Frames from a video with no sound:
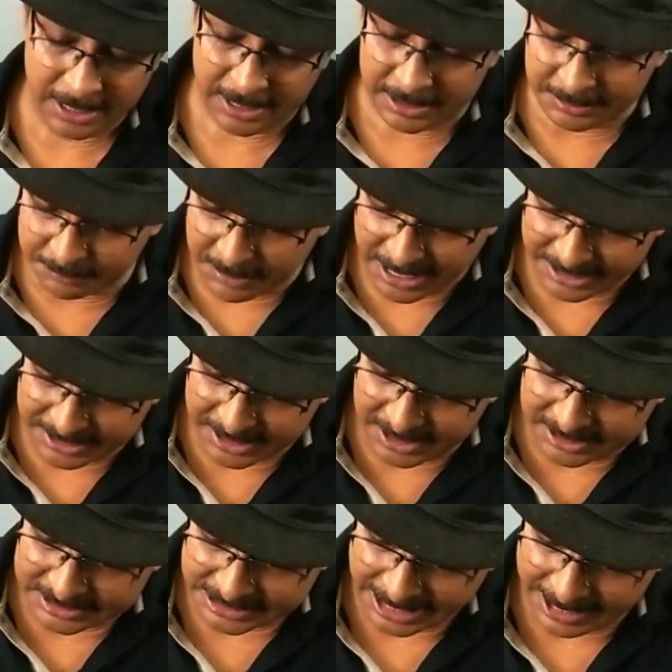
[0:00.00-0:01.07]
In my
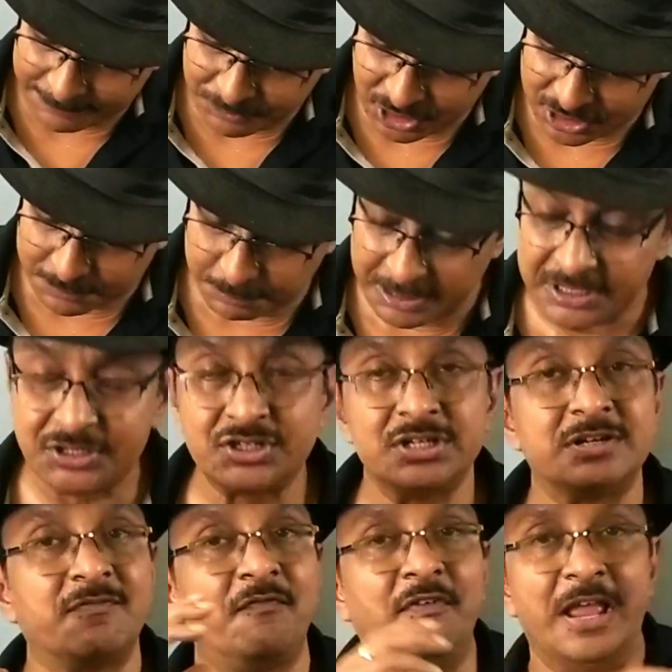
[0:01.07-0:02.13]
case, I have just placed it
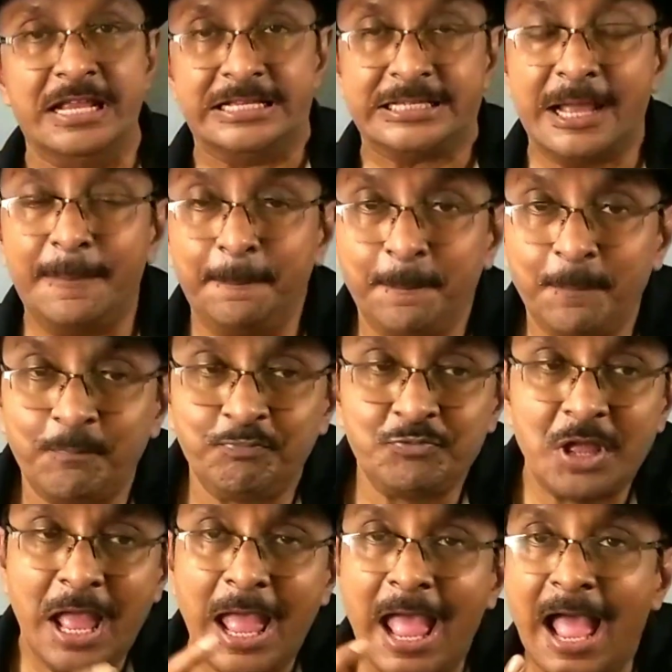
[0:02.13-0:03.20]
face up
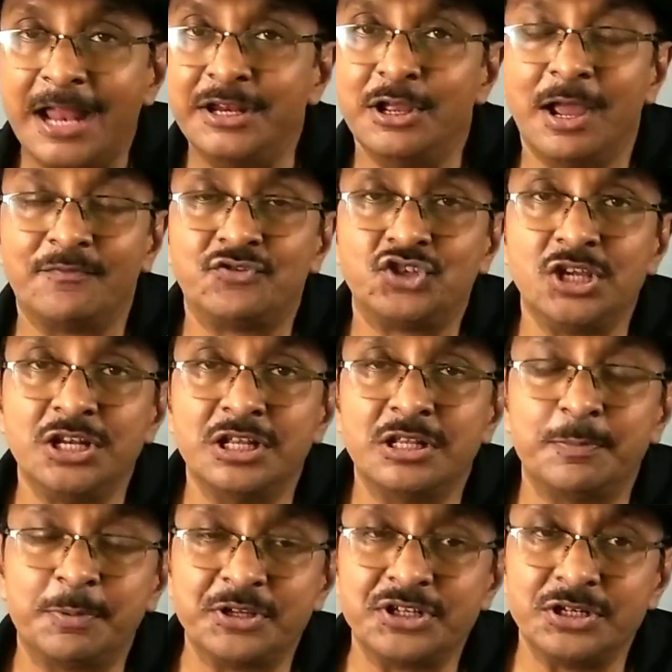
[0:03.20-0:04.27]
and you have seen in the
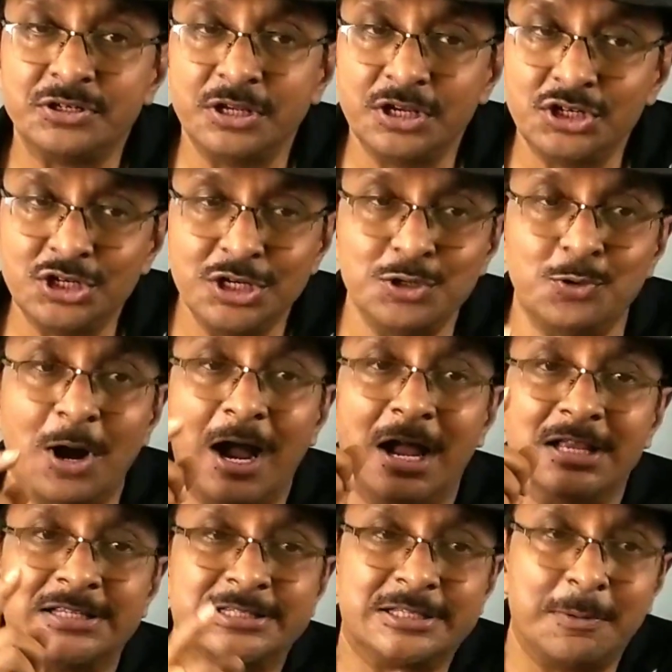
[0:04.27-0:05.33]
presentation, you ask